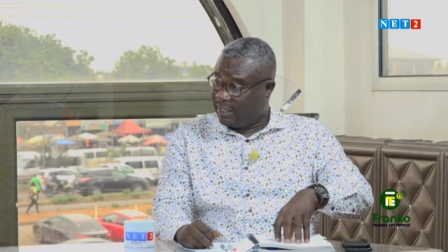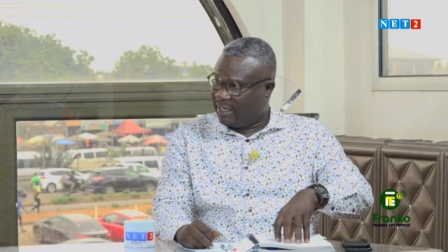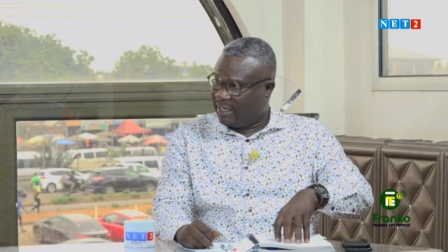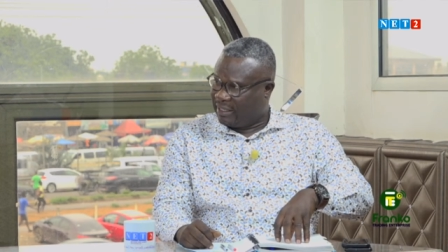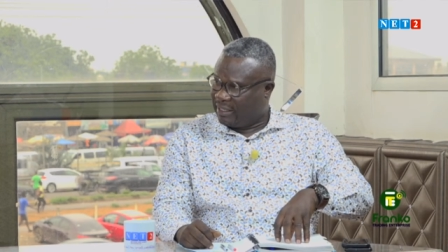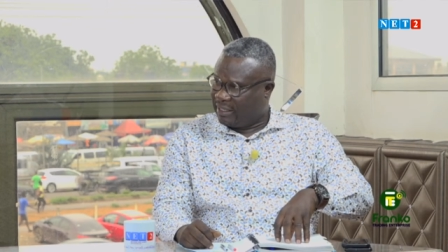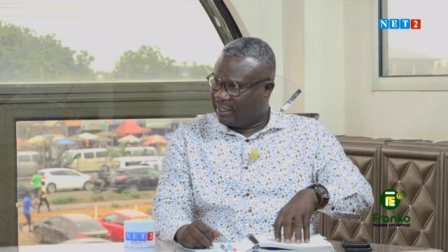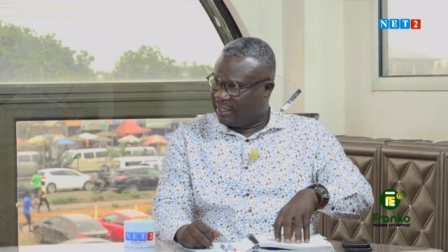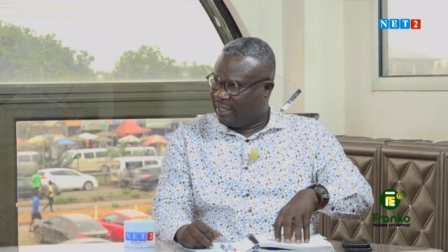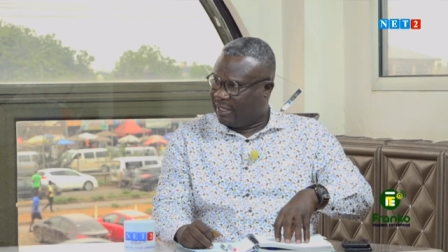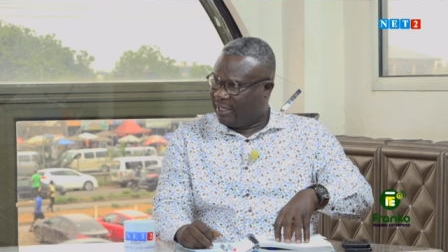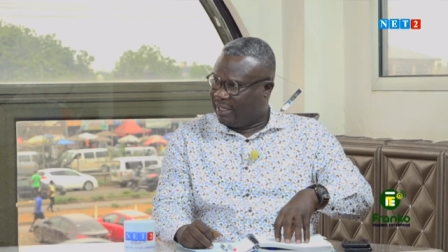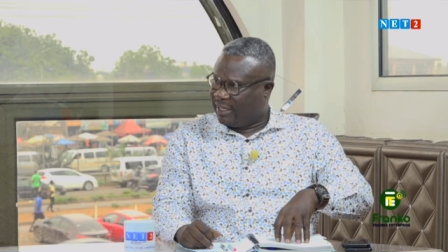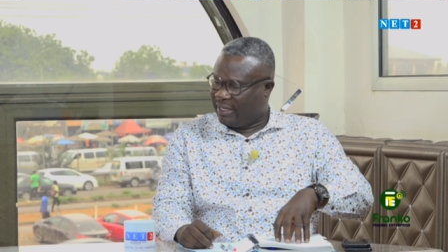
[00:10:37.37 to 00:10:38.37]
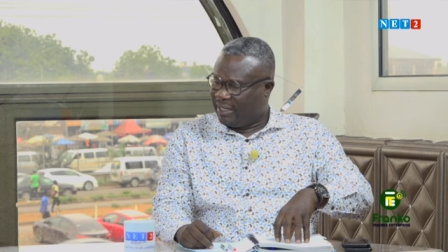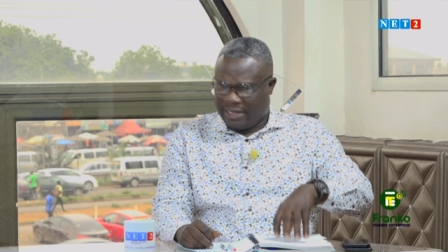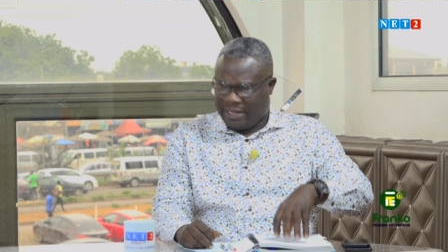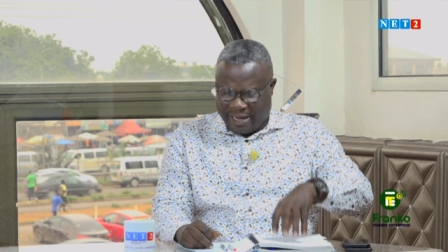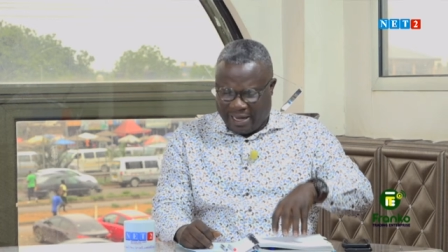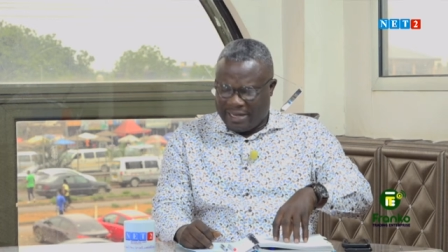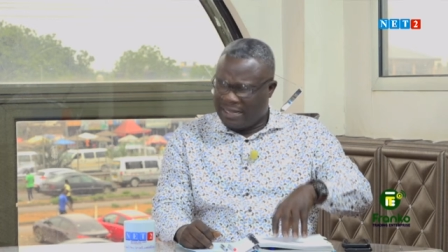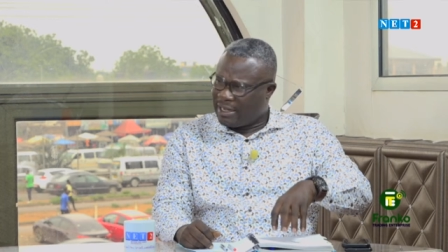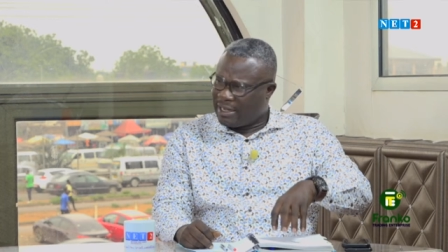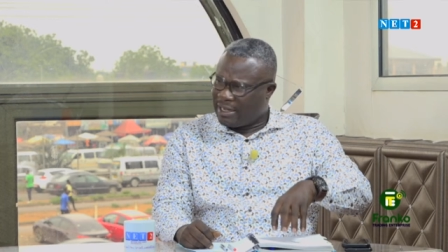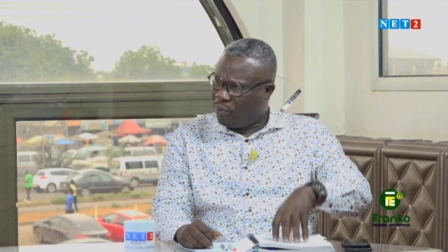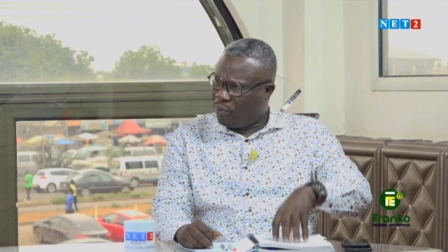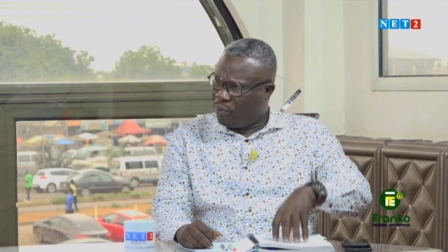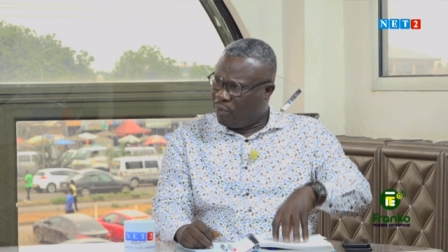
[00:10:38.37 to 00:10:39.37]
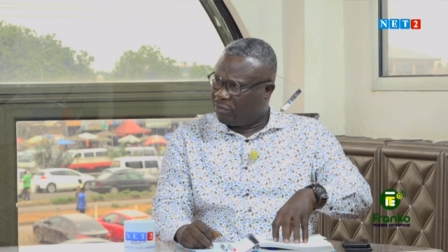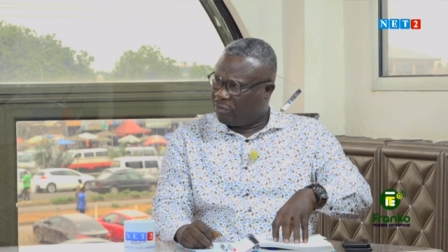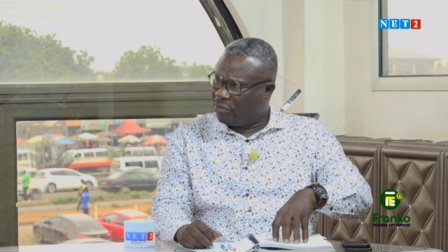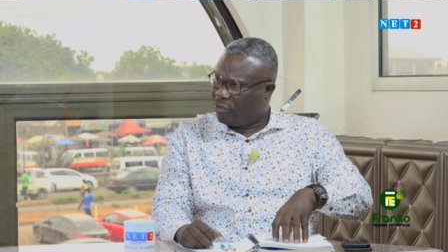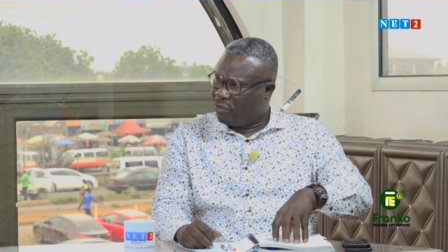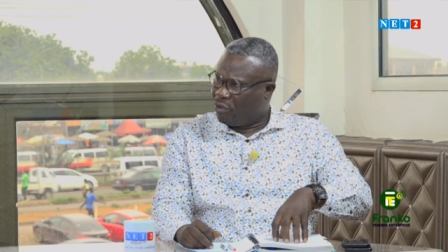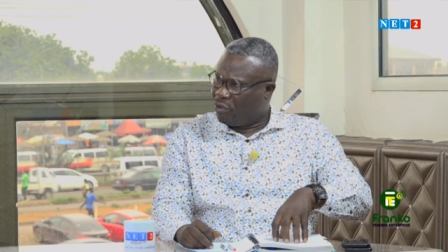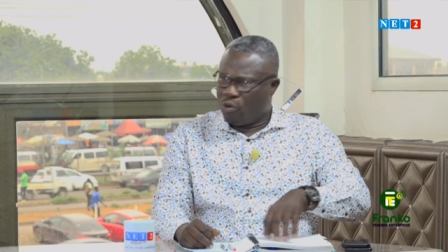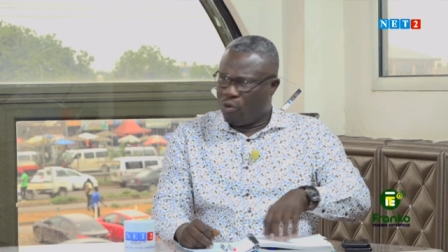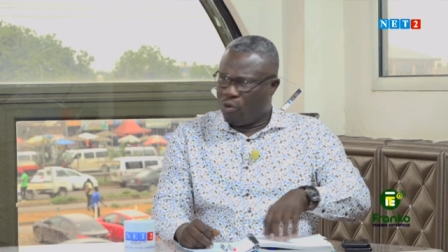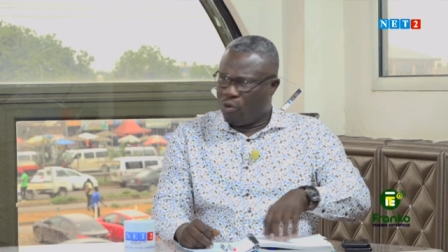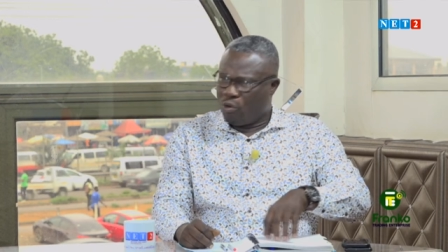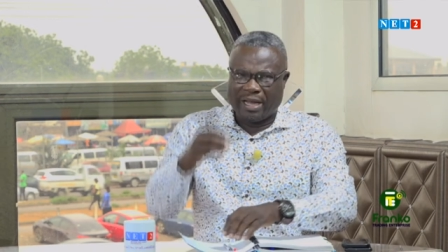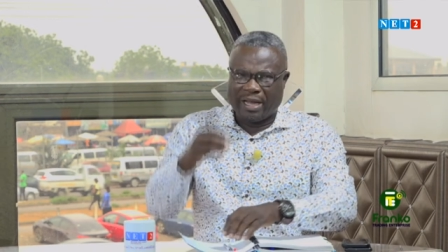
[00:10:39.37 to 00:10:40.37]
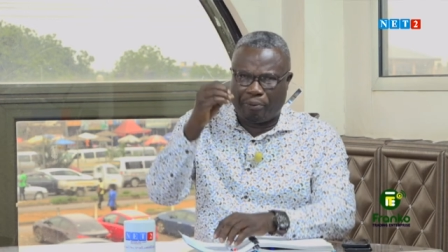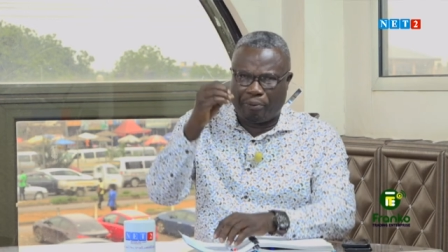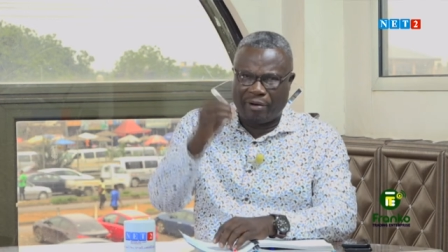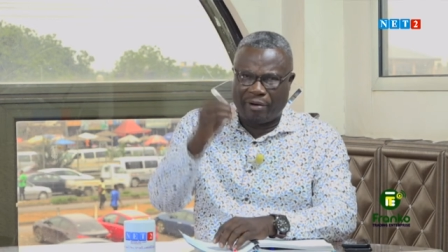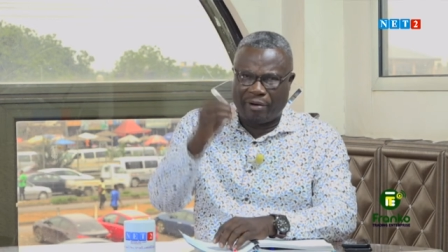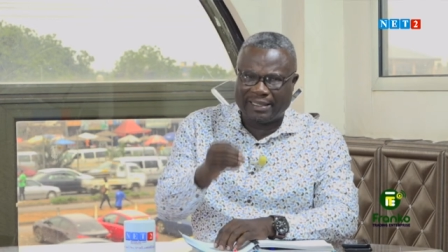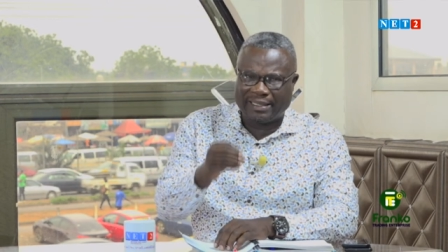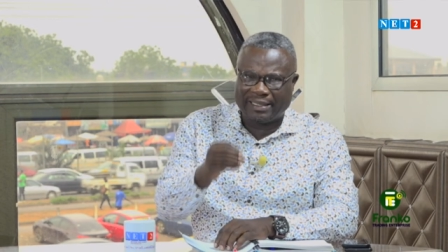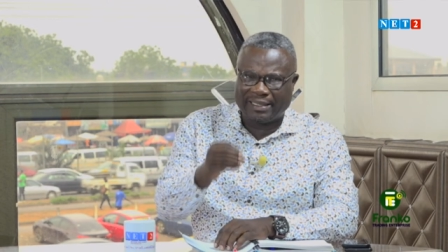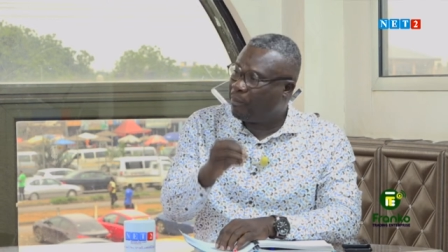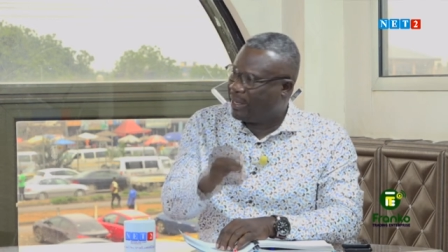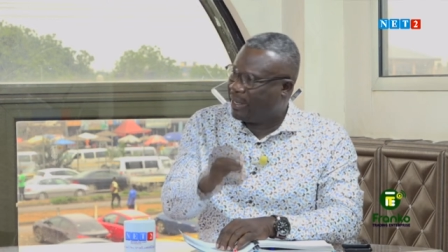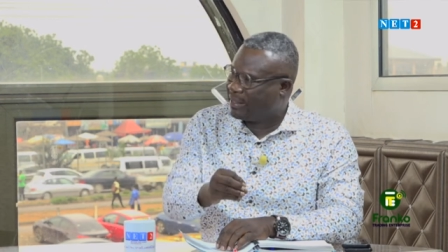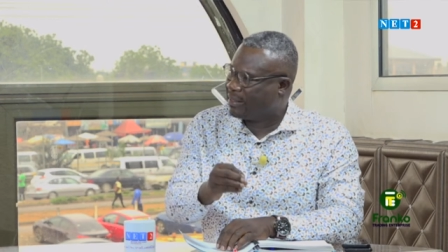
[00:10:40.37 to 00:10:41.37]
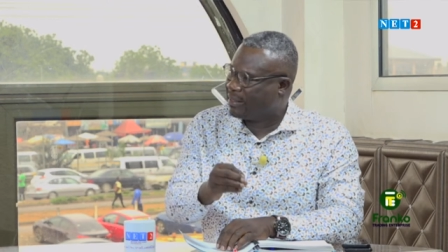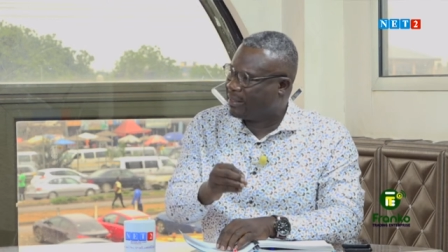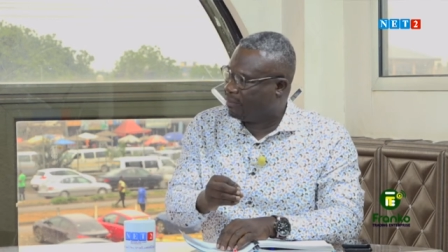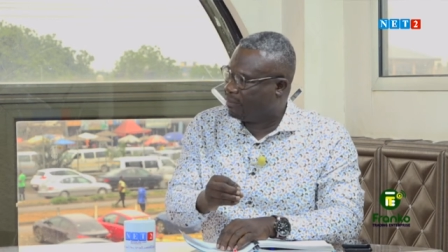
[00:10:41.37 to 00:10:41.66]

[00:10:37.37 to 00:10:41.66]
And they say, Kanye Japan, why a practical person.